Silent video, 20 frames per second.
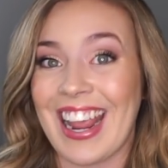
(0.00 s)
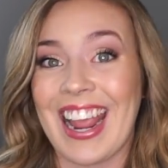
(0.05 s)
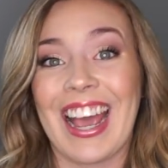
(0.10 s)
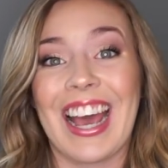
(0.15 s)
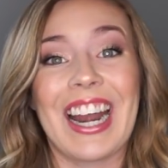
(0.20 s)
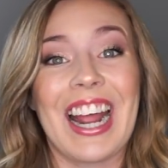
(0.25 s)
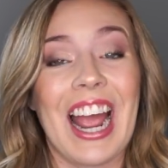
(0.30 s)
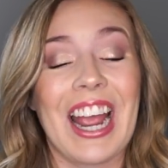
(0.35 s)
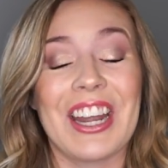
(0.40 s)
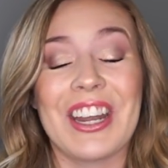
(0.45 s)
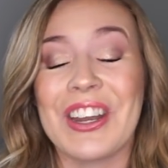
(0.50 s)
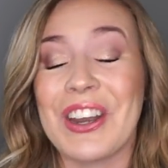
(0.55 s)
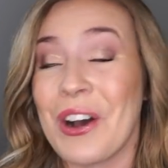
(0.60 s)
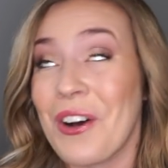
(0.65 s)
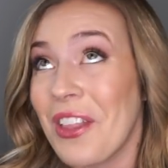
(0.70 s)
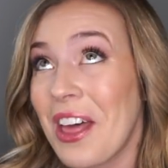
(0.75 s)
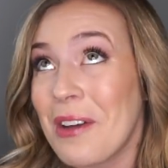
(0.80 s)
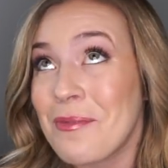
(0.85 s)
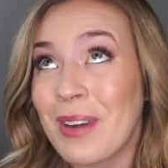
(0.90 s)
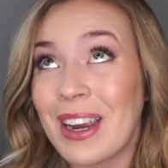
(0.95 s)
And I know
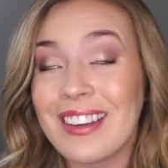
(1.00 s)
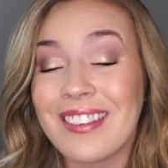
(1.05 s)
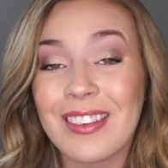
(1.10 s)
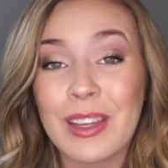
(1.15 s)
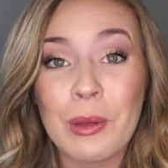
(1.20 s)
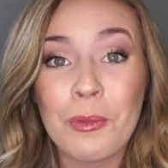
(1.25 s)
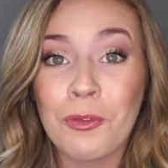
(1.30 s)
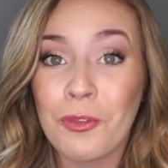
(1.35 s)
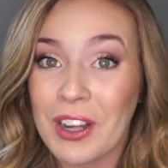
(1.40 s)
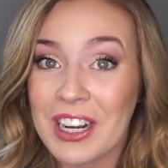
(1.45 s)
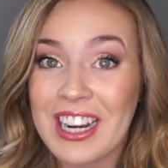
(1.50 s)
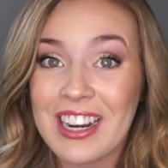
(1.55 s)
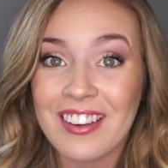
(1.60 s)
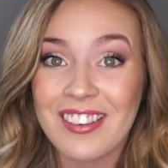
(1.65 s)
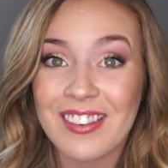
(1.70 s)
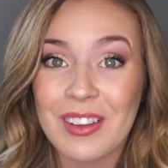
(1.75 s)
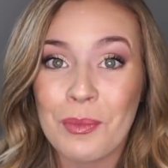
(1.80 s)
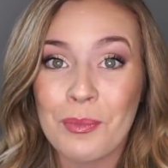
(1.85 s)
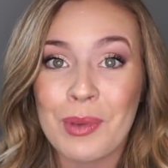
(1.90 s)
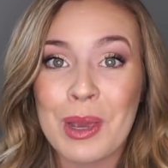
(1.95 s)
that might seem funny to
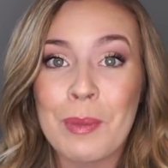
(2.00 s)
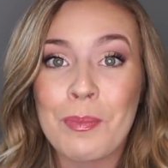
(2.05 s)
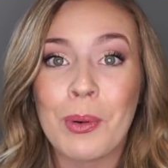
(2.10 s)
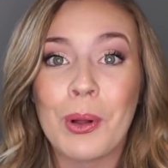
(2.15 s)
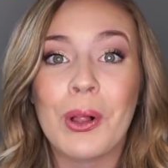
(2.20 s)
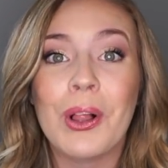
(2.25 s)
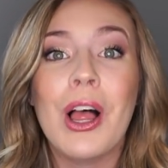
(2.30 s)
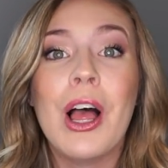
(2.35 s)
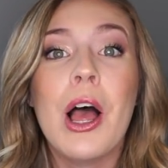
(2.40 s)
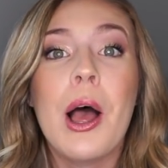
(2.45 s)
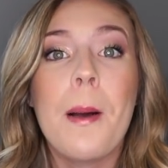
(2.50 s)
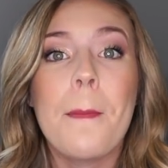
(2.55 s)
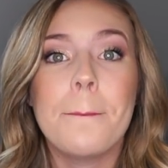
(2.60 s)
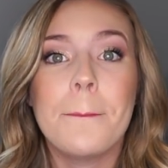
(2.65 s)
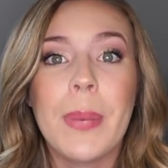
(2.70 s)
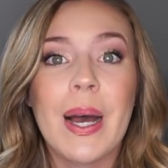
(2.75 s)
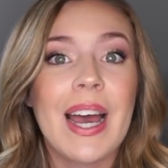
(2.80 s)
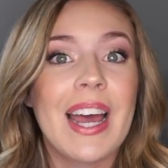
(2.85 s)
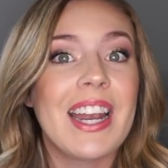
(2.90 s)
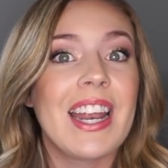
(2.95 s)
some people,
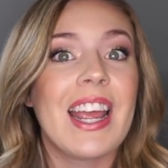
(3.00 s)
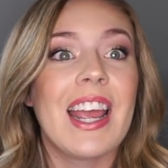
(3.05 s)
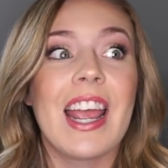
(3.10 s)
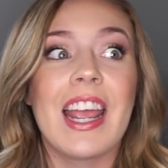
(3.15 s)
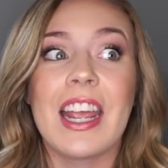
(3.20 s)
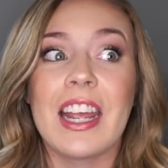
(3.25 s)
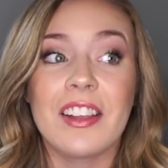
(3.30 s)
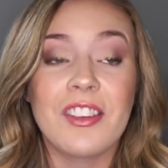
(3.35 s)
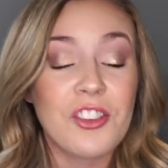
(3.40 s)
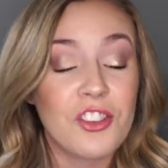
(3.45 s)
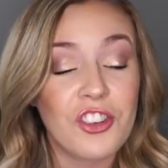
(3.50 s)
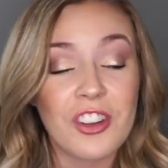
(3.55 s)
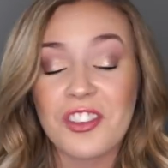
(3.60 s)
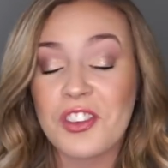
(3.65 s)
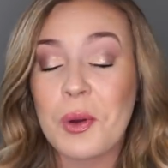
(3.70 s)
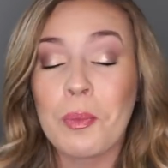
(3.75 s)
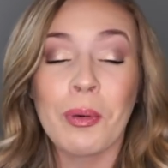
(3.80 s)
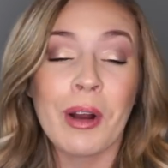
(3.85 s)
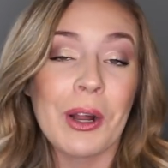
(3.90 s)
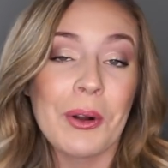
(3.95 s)
but it's just
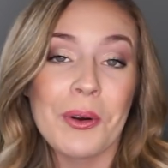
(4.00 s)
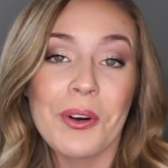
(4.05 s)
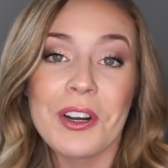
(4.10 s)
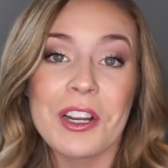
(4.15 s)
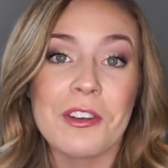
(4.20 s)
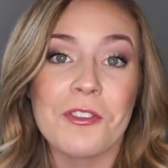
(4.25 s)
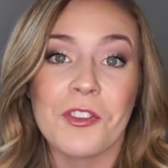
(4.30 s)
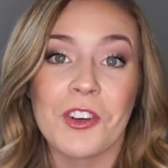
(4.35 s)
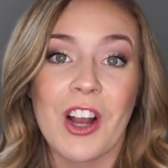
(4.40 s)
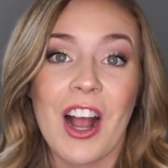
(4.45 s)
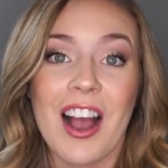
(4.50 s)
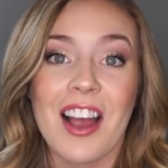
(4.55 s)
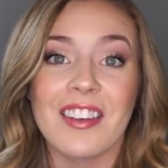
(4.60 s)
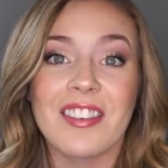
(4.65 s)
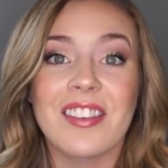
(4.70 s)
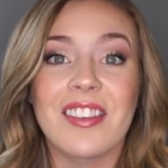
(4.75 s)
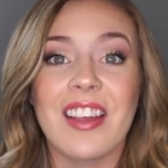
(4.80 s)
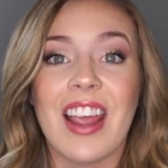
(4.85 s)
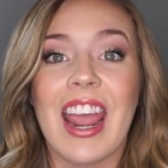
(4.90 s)
a priority for us.